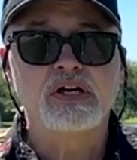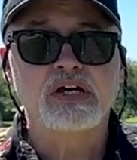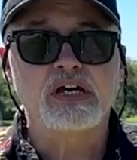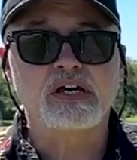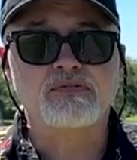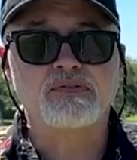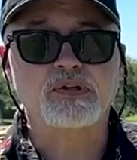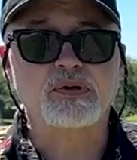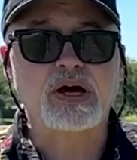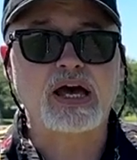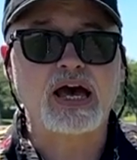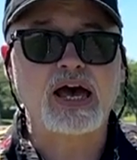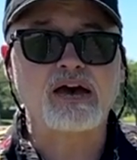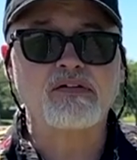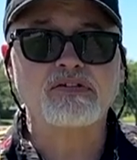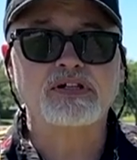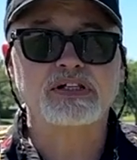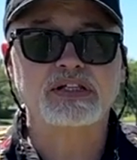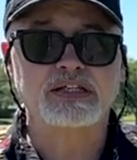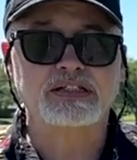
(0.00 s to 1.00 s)
If you
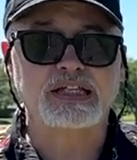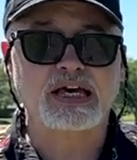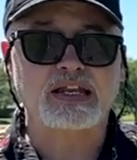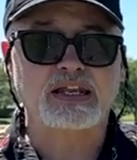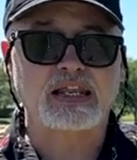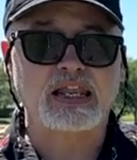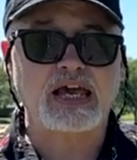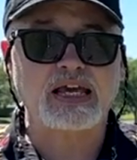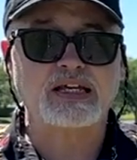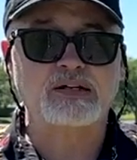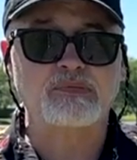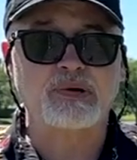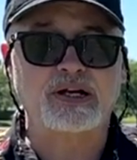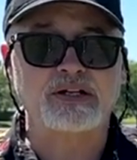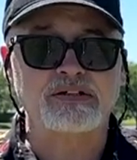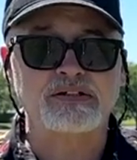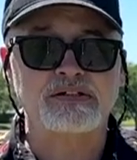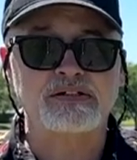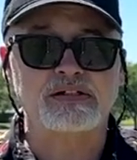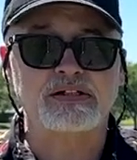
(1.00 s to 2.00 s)
have, click that like
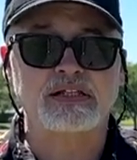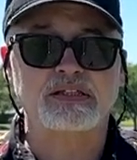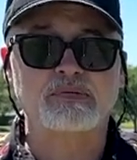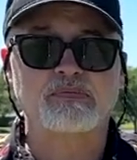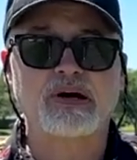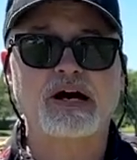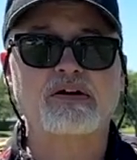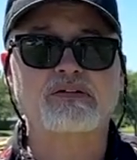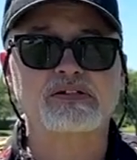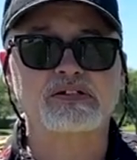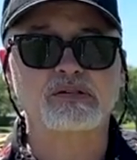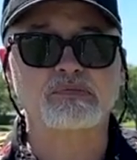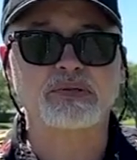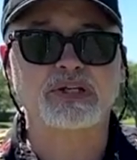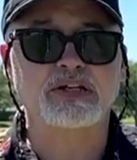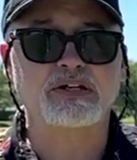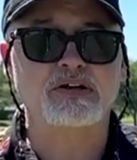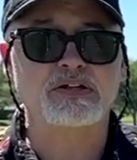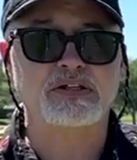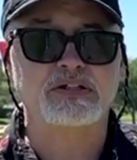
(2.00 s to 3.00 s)
button to let the powers that be
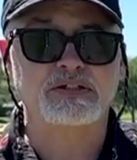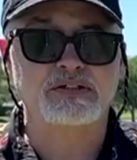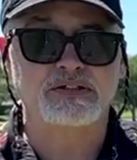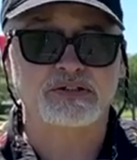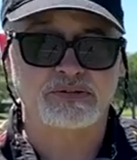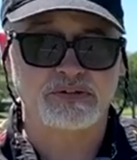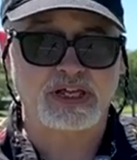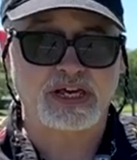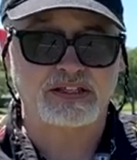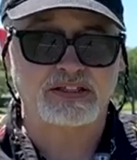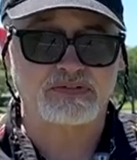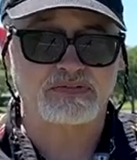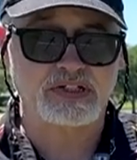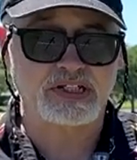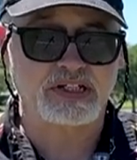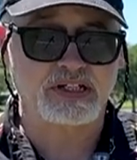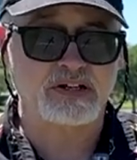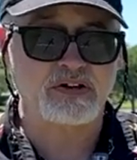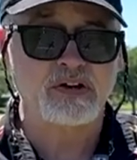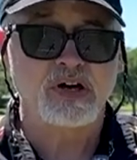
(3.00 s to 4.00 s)
know that you like the
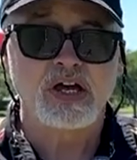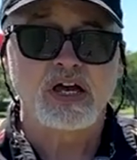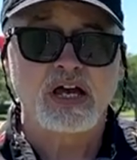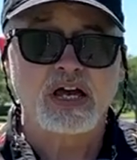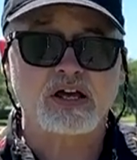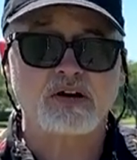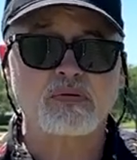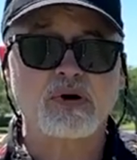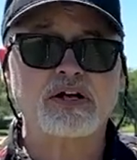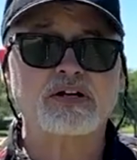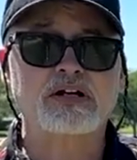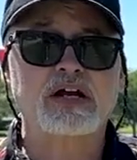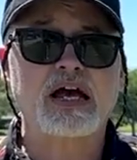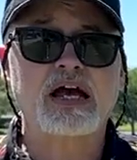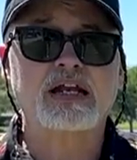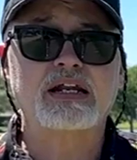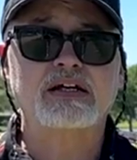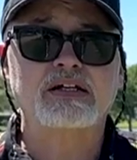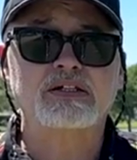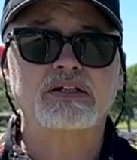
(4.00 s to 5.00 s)
video. And while you're
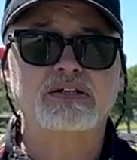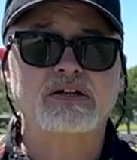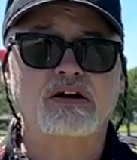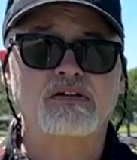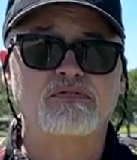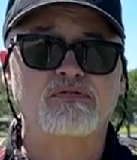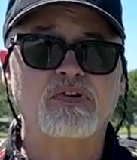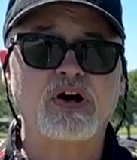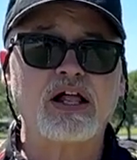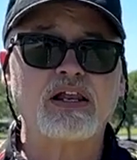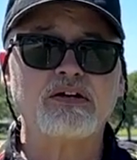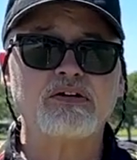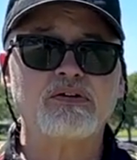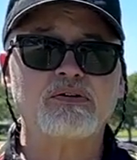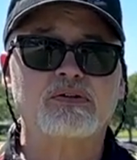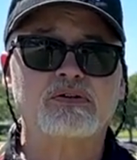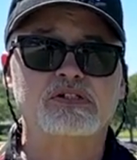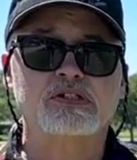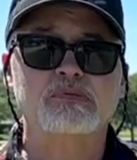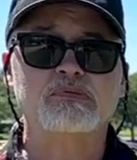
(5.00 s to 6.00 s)
at it, click on follow
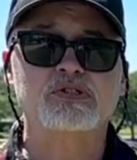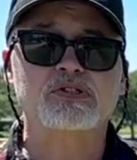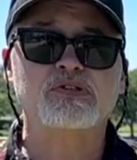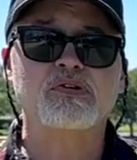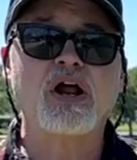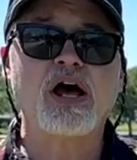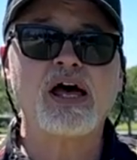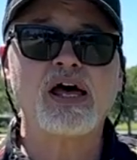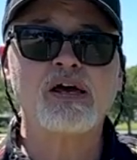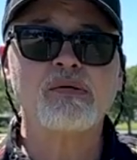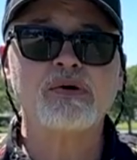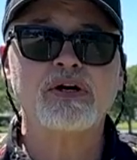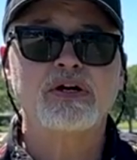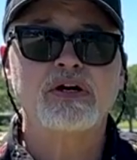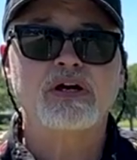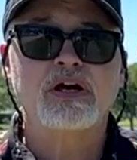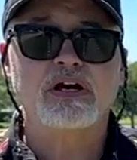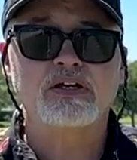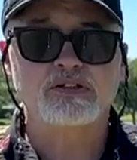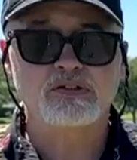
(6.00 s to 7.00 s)
or subscribe,
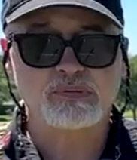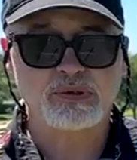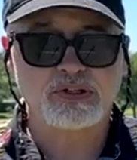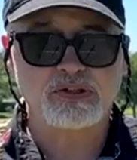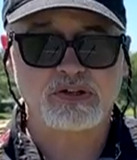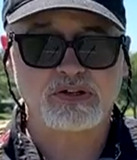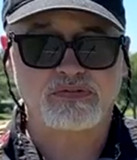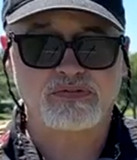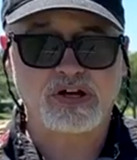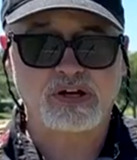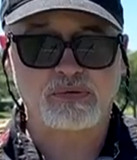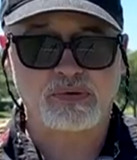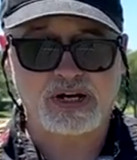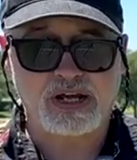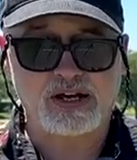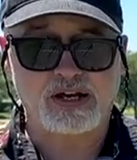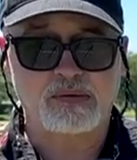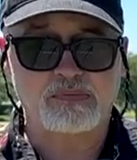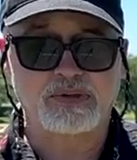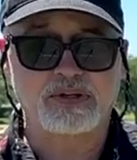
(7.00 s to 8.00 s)
and you'll be notified when
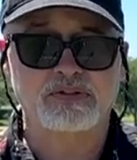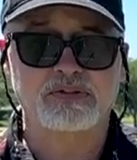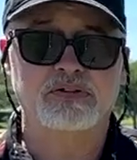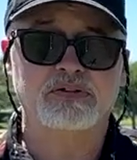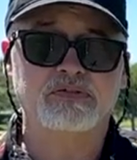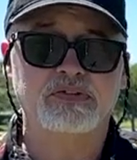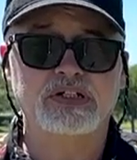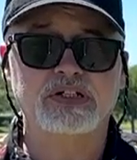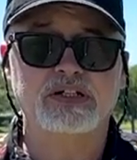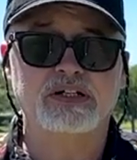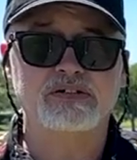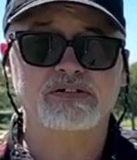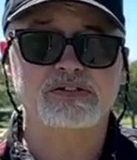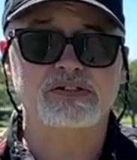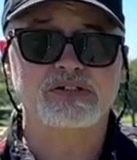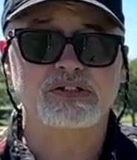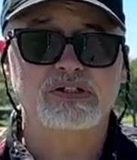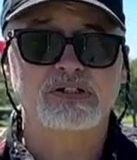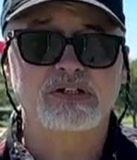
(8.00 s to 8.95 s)
I upload new videos.